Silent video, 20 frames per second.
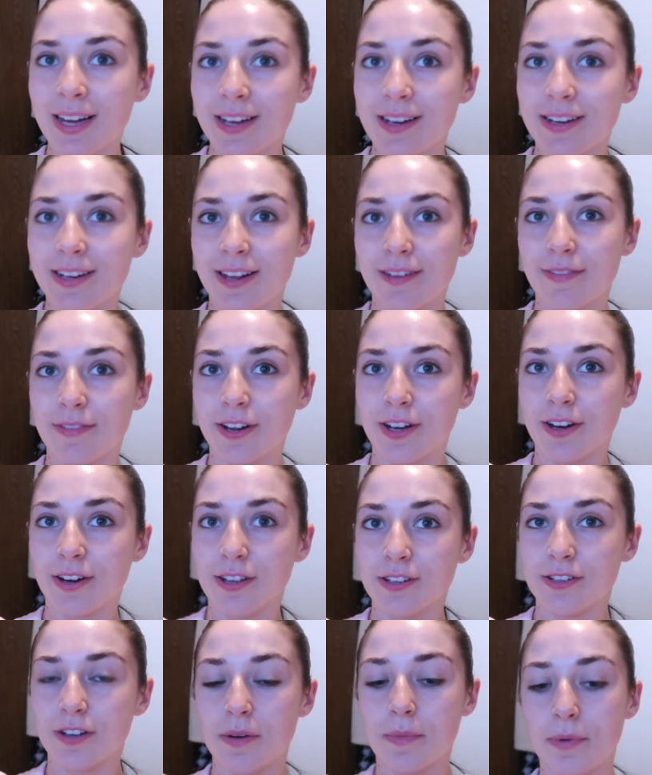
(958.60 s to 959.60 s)
good evening,
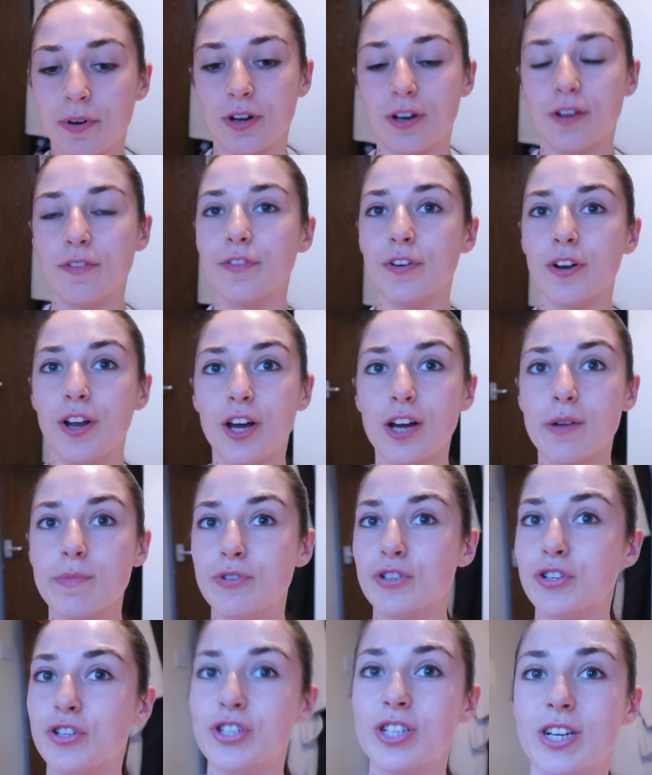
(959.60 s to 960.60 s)
guys. Oh my god, I feel like I'm
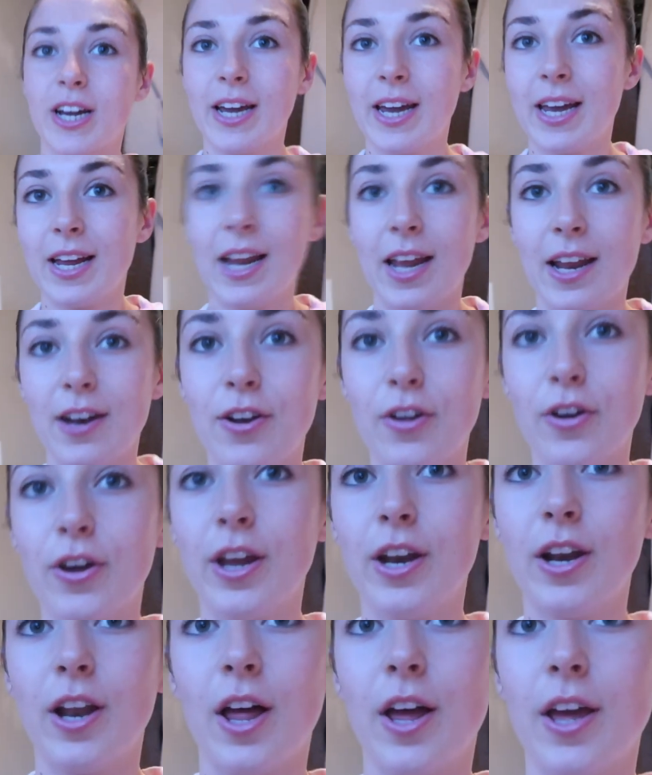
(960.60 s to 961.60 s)
just checking in
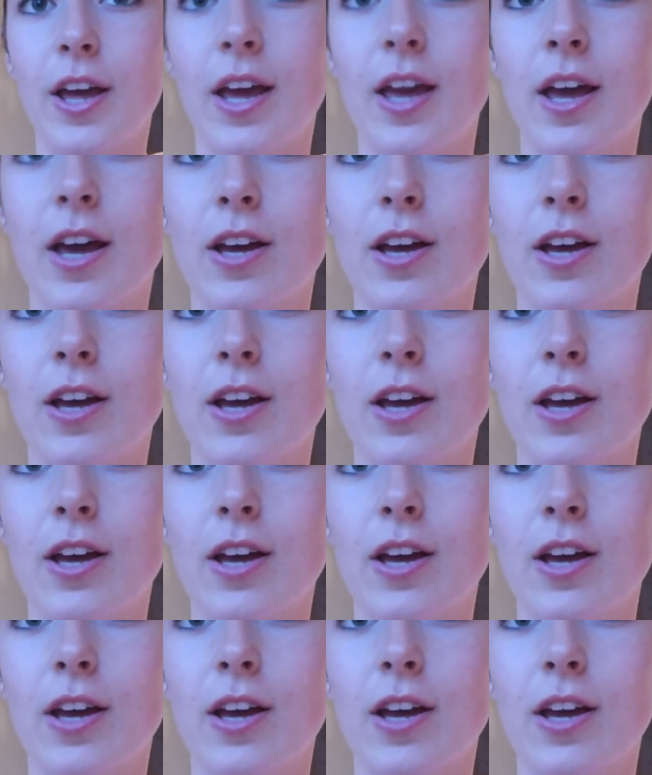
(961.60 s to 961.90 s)
looking like